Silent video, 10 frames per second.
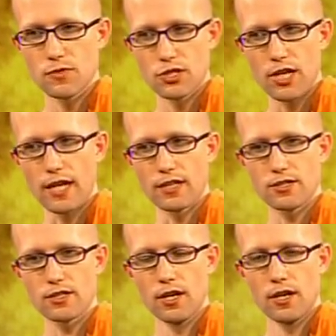
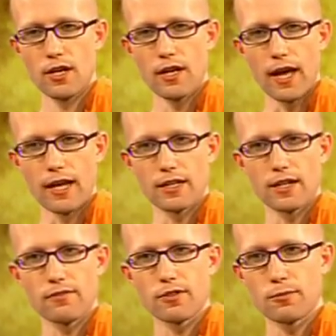change and
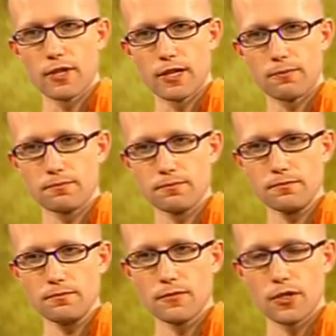inevitably
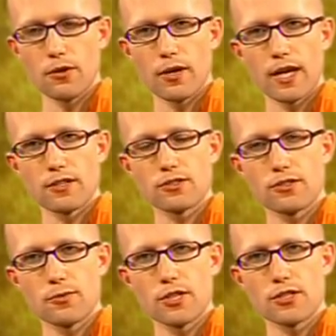go
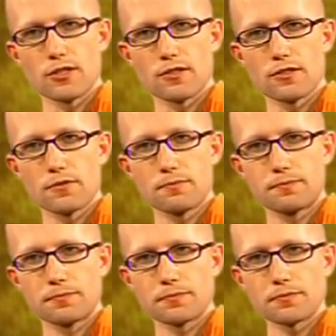against your wishes.
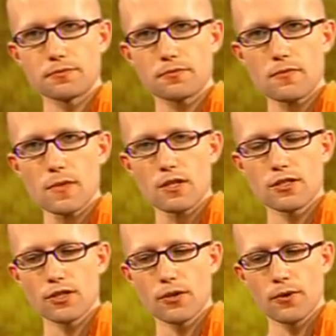
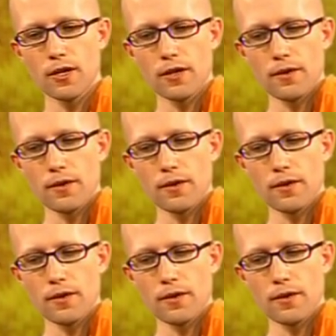So,